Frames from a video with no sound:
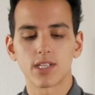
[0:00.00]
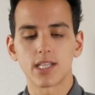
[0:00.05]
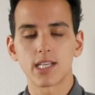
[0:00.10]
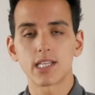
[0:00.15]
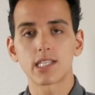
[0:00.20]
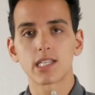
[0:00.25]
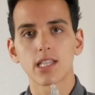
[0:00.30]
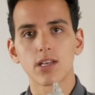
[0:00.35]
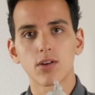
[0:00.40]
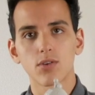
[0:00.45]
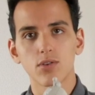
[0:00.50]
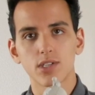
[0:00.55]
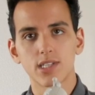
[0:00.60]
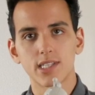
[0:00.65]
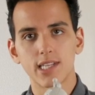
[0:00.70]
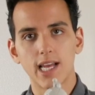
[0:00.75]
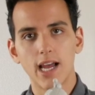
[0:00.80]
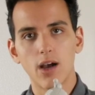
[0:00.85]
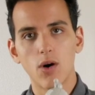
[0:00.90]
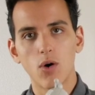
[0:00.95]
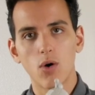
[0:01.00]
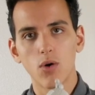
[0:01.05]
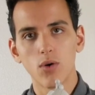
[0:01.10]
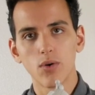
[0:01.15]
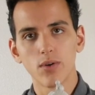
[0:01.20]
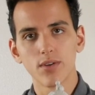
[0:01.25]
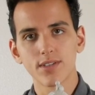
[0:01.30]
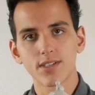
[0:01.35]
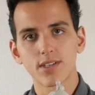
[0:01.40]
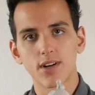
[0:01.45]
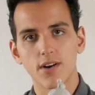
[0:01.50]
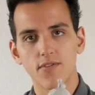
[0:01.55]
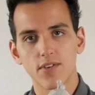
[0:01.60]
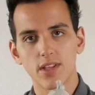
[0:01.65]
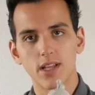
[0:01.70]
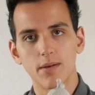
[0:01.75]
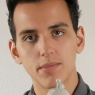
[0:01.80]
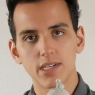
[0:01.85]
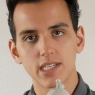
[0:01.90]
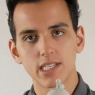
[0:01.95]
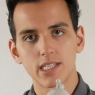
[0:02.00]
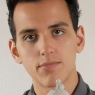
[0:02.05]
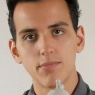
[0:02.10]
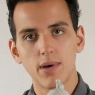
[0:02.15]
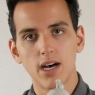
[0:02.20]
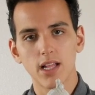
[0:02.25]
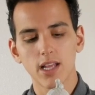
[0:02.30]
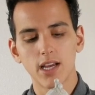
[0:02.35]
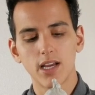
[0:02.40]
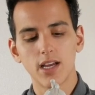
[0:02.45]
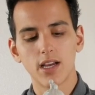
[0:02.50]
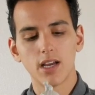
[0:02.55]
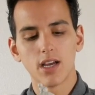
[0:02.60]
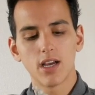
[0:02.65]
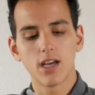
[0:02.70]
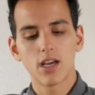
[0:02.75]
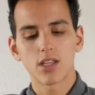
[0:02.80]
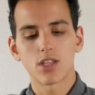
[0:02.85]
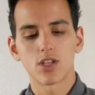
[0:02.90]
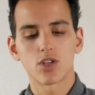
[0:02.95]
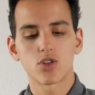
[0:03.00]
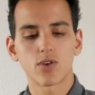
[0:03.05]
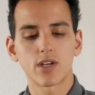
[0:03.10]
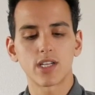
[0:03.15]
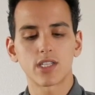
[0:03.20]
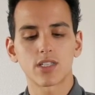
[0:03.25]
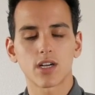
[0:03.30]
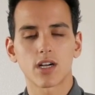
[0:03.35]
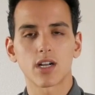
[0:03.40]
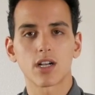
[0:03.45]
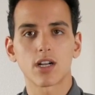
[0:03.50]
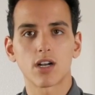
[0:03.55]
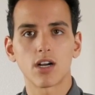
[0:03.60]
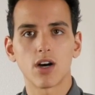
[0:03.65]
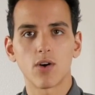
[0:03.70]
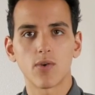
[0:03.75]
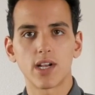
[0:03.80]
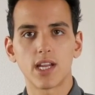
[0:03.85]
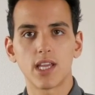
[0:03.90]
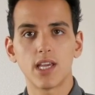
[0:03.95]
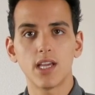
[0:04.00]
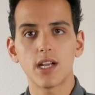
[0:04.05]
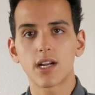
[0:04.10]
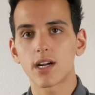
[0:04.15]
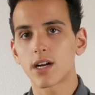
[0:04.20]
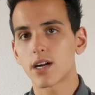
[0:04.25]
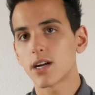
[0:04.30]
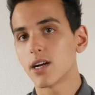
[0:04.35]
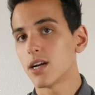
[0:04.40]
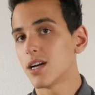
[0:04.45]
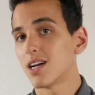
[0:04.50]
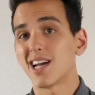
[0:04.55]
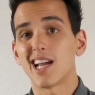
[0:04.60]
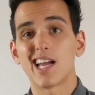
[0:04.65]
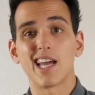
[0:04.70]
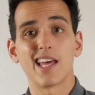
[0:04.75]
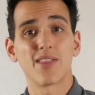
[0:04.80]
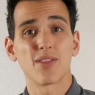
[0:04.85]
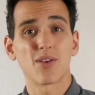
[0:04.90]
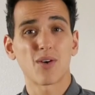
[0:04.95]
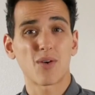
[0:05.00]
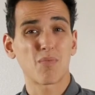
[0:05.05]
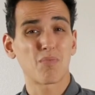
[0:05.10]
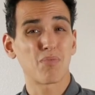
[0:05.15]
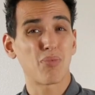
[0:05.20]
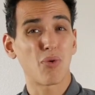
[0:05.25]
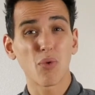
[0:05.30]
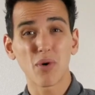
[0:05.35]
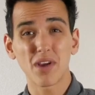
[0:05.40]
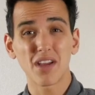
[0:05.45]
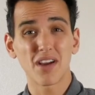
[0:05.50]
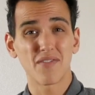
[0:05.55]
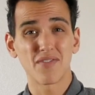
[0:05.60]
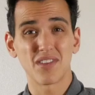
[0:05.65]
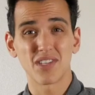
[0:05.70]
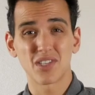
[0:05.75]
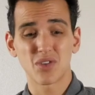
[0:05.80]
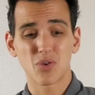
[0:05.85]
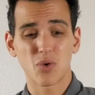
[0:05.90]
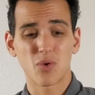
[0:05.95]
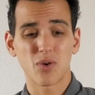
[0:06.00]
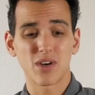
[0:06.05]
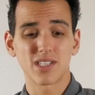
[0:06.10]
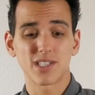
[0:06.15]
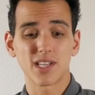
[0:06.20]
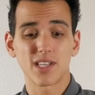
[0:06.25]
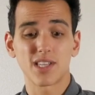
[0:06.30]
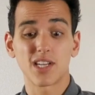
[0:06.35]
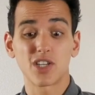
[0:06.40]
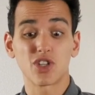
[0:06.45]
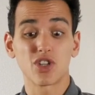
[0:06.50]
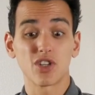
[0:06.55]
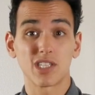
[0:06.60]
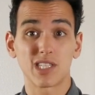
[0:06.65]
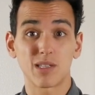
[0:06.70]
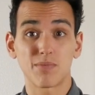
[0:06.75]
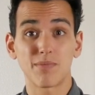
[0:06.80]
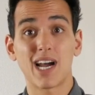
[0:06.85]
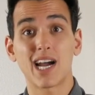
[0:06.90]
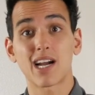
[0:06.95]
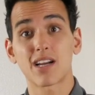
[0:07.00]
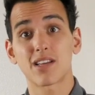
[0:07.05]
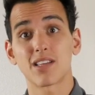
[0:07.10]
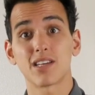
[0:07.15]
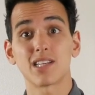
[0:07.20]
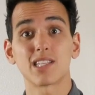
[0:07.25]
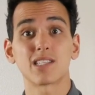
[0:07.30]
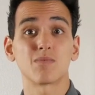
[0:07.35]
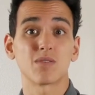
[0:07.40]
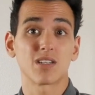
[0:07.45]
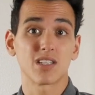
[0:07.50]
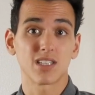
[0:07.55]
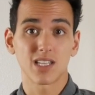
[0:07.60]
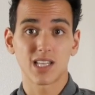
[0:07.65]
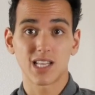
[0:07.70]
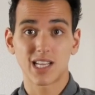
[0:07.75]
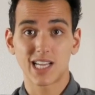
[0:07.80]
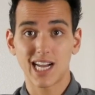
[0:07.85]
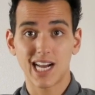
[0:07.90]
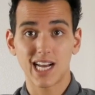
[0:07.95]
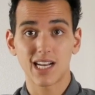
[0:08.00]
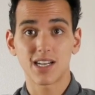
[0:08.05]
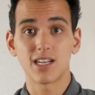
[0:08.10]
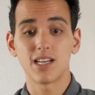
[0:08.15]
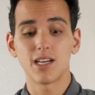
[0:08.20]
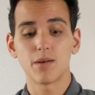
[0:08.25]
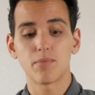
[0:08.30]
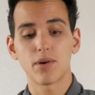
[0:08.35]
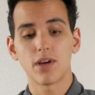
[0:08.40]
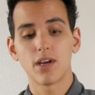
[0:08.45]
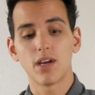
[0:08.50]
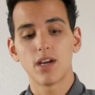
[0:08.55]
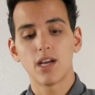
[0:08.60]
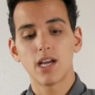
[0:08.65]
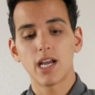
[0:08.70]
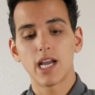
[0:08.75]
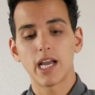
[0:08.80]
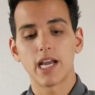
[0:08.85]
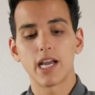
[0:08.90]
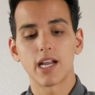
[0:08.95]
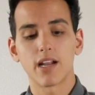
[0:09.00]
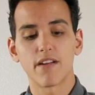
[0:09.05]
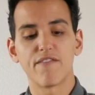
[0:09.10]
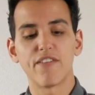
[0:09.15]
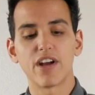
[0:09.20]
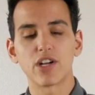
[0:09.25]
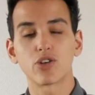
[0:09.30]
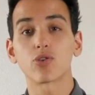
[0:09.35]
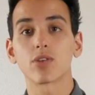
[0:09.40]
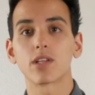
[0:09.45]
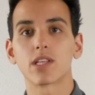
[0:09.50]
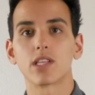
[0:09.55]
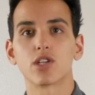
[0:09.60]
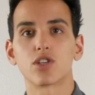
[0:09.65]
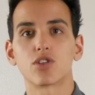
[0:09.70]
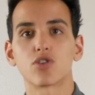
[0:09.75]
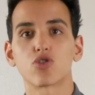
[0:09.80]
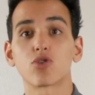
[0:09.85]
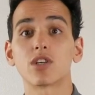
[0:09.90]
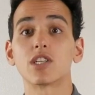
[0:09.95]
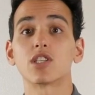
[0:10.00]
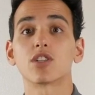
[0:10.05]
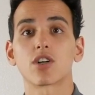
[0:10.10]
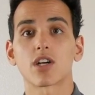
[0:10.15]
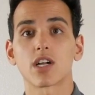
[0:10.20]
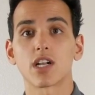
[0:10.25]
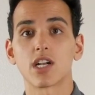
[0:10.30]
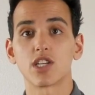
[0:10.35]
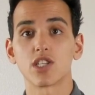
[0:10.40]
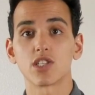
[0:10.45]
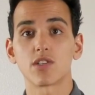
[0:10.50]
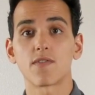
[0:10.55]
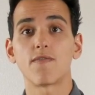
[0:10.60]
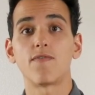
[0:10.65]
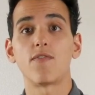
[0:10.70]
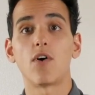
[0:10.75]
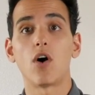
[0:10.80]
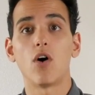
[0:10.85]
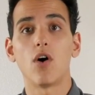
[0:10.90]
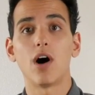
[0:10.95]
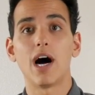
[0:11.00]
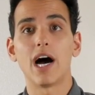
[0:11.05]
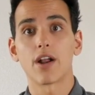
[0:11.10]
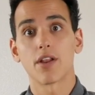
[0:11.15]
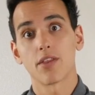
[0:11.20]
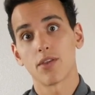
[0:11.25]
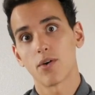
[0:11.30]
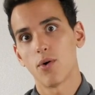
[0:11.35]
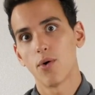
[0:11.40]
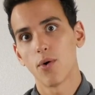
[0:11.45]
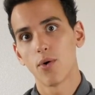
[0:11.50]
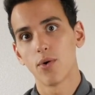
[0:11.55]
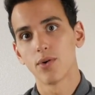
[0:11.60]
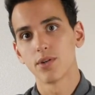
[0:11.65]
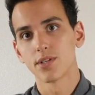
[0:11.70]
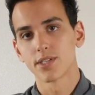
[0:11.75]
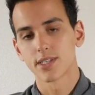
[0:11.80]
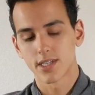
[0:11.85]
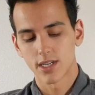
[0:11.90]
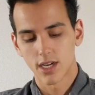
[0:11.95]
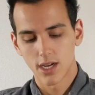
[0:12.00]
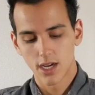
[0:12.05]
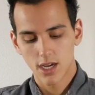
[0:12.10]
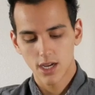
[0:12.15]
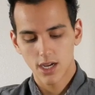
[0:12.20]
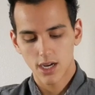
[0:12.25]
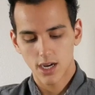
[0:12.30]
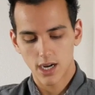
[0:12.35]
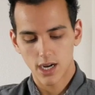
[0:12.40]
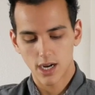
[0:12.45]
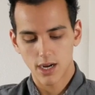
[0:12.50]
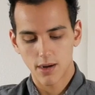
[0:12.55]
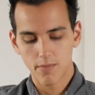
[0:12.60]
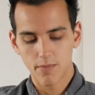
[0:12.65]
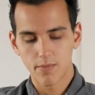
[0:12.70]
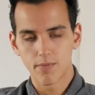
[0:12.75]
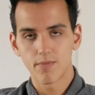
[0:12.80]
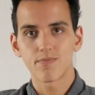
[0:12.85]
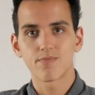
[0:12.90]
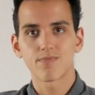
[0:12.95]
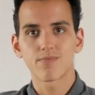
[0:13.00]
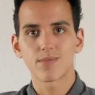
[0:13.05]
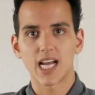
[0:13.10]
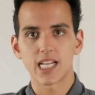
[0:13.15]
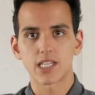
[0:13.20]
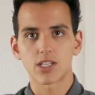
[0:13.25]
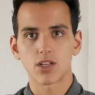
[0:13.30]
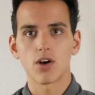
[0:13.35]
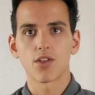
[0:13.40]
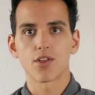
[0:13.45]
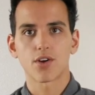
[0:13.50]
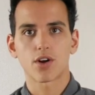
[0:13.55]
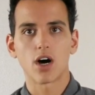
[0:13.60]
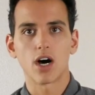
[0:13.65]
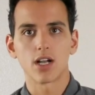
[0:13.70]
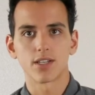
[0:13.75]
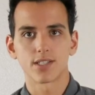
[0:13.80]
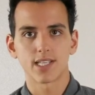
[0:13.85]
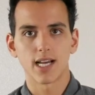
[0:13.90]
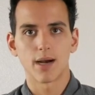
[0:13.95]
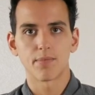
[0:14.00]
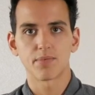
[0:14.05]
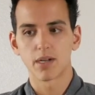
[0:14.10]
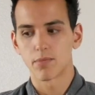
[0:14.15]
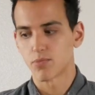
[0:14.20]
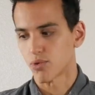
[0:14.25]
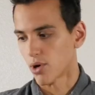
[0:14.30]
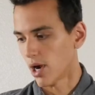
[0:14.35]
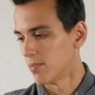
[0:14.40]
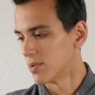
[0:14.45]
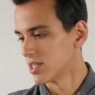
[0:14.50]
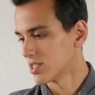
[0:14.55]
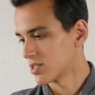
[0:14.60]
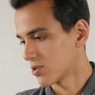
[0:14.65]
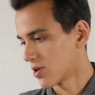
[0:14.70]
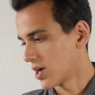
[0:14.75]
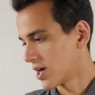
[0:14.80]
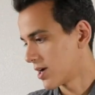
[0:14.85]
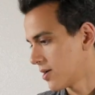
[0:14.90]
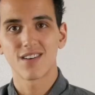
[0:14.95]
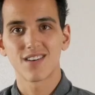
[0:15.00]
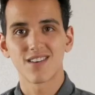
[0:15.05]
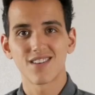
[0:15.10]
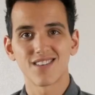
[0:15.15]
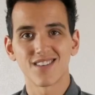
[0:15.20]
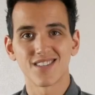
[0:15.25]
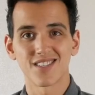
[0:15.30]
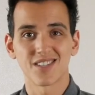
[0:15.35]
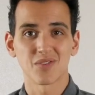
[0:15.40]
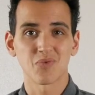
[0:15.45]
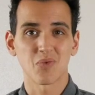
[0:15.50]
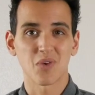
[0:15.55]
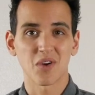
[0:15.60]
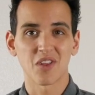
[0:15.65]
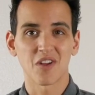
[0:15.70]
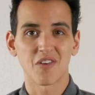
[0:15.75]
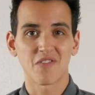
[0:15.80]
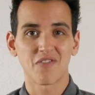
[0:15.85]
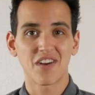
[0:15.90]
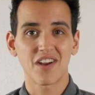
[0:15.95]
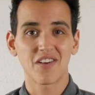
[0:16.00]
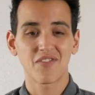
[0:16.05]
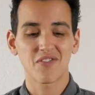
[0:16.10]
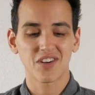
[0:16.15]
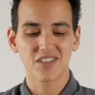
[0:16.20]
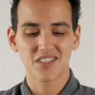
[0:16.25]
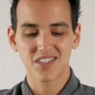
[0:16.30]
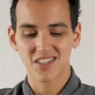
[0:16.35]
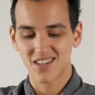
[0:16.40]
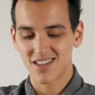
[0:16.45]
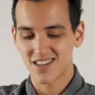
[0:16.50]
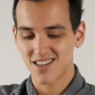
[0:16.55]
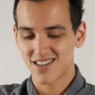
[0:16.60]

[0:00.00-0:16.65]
And these little scent holes are for them to smell it. The treats are gonna go in here. And the point of this toy is that they should smack this because of the catnip, and eventually the treats are gonna just fall out of the holes. That's all the concept and premise, right? This is one of their favorites.